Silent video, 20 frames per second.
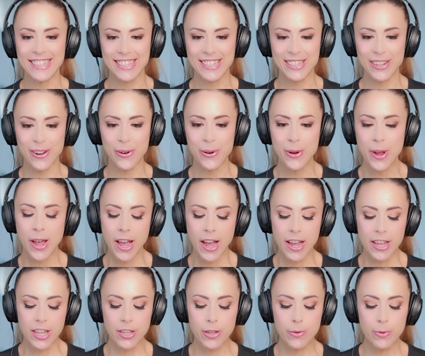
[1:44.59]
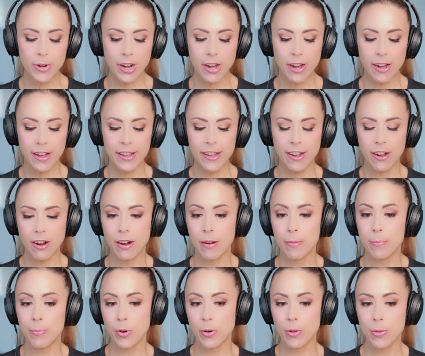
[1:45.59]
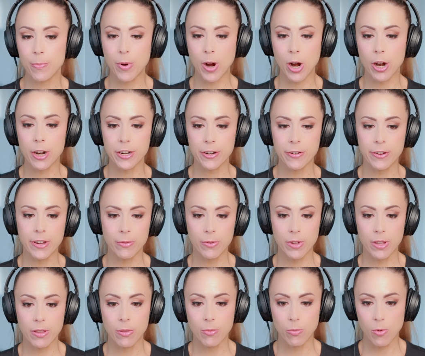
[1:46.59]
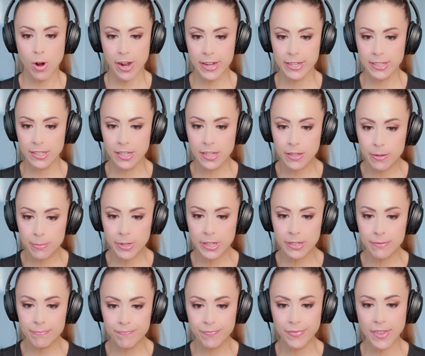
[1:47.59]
So, you and I are both partnering with Wise Human.